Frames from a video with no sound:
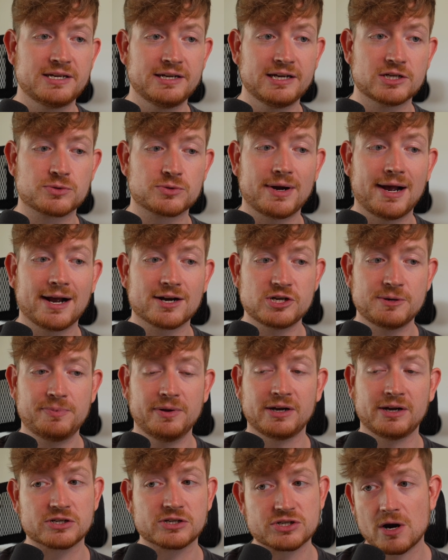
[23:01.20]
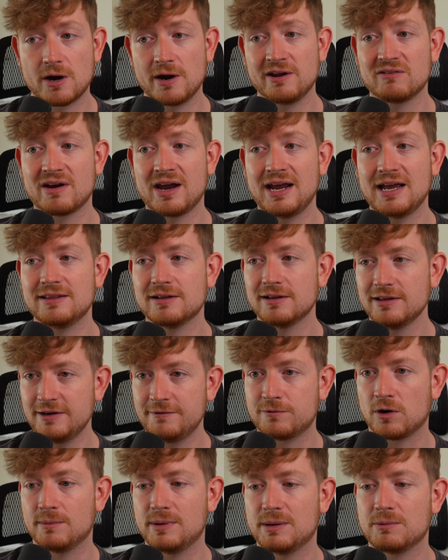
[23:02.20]
is we're actually putting a starting rate in the lead
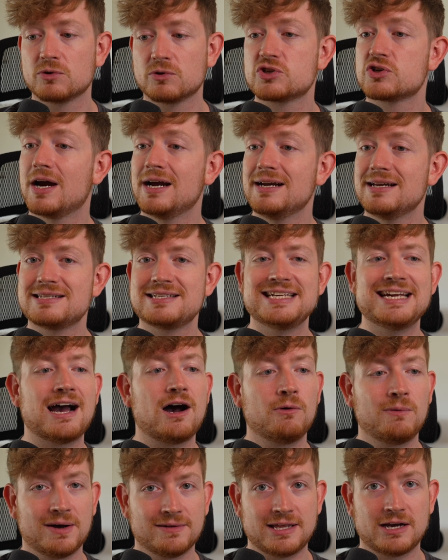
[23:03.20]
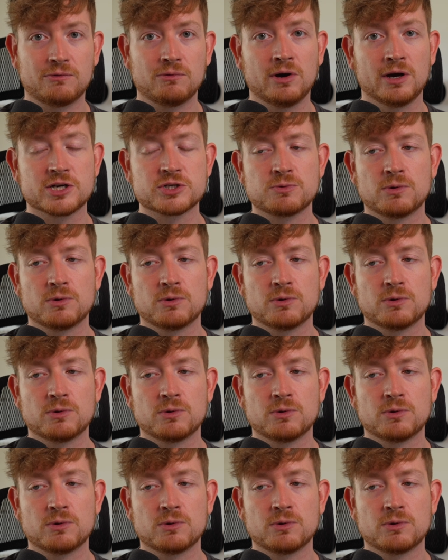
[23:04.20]
form, and we're trying to see how well that works.